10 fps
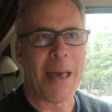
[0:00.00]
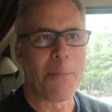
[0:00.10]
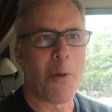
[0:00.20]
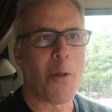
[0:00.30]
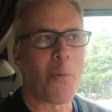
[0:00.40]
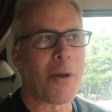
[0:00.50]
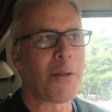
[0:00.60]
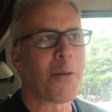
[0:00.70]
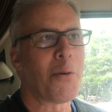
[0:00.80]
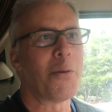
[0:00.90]
and bought one
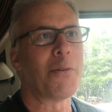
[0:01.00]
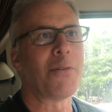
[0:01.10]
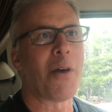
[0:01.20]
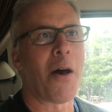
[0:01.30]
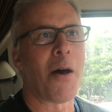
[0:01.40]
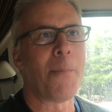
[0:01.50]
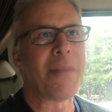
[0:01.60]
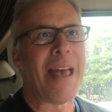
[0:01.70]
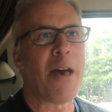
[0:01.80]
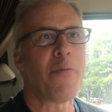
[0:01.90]
of those um,
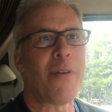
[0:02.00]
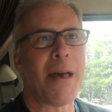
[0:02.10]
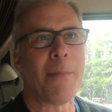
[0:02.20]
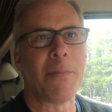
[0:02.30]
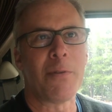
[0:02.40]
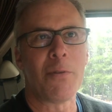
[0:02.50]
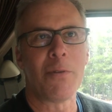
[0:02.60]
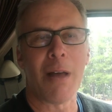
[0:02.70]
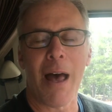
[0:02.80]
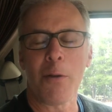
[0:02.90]
F M,
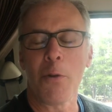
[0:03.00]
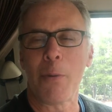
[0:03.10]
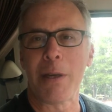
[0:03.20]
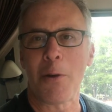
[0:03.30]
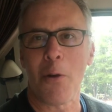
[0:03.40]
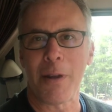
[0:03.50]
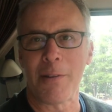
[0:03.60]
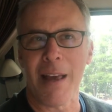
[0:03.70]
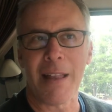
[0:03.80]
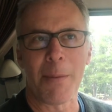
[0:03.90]
I don't know what you call it
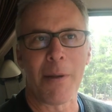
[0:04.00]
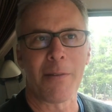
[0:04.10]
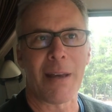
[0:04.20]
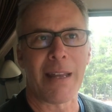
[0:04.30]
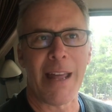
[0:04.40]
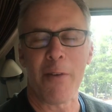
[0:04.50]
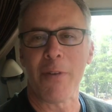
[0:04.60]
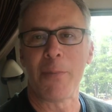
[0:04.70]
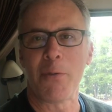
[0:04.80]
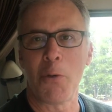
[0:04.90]
exactly, but it's like an
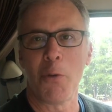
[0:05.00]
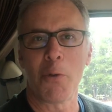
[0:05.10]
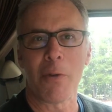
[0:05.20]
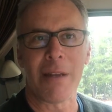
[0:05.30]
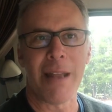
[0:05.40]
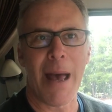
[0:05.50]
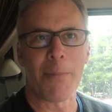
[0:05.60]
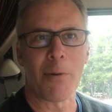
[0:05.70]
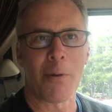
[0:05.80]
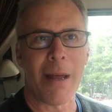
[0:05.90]
F M tuner
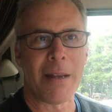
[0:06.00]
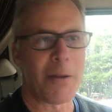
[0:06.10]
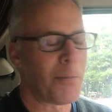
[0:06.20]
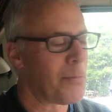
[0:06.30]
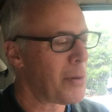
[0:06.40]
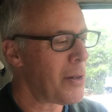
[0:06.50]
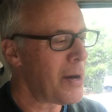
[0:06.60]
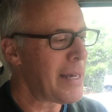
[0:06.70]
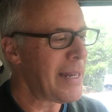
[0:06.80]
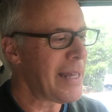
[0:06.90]
adapter, and you
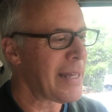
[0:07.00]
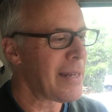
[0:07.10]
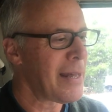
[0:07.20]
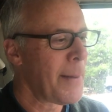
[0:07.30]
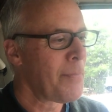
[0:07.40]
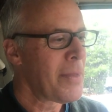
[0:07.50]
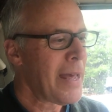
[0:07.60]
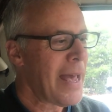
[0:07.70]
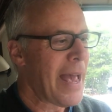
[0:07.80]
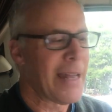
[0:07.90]
plug it in
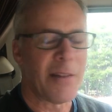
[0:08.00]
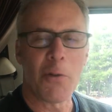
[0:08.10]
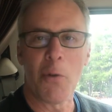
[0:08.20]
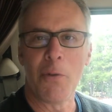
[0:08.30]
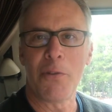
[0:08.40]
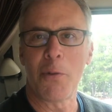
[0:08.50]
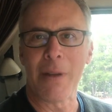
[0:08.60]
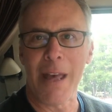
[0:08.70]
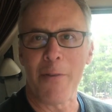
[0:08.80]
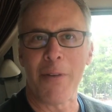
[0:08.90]
and it tunes to
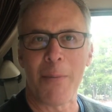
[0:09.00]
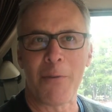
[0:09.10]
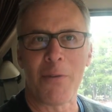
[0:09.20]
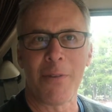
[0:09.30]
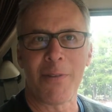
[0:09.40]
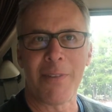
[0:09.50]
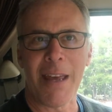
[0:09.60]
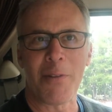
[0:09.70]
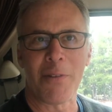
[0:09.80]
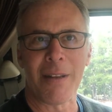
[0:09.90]
an F M
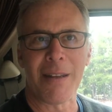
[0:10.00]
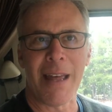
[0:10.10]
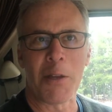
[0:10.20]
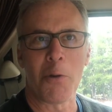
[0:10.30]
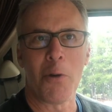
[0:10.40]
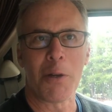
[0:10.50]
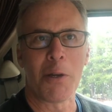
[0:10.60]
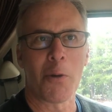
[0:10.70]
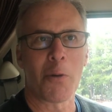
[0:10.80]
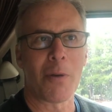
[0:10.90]
station, and you hook
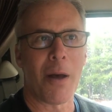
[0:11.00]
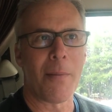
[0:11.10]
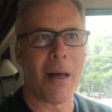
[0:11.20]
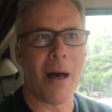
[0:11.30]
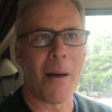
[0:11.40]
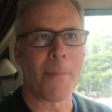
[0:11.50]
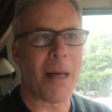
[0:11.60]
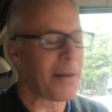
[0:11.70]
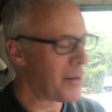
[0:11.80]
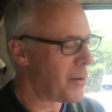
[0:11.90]
your, um,
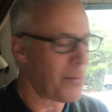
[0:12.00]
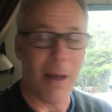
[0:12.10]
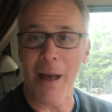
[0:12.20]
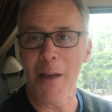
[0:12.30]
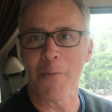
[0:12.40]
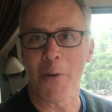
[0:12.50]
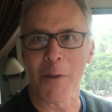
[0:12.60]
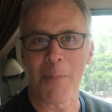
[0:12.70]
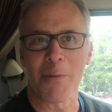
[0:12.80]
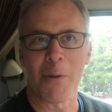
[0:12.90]
I can hook my
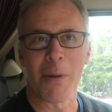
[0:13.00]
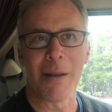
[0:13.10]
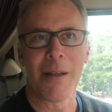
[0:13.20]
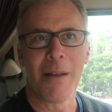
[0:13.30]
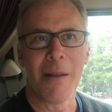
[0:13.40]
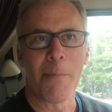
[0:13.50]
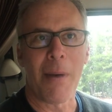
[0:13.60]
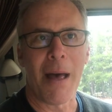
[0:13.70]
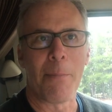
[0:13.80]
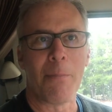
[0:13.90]
iPhone up to it
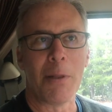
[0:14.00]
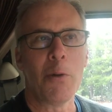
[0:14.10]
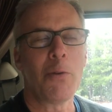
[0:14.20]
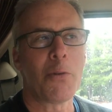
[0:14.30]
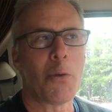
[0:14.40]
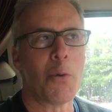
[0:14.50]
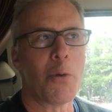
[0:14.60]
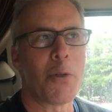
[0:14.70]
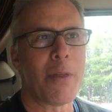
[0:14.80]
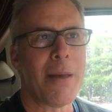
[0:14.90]
by
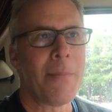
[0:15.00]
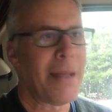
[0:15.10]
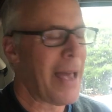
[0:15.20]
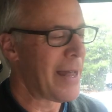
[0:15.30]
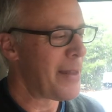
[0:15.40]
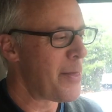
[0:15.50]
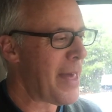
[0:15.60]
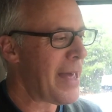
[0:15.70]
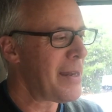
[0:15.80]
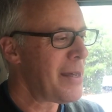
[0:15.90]
Bluetooth, and it
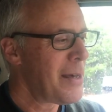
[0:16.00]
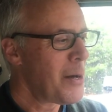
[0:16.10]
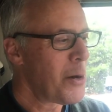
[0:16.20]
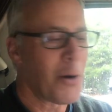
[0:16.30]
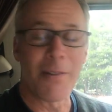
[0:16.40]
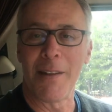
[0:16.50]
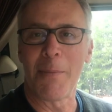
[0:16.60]
then hooks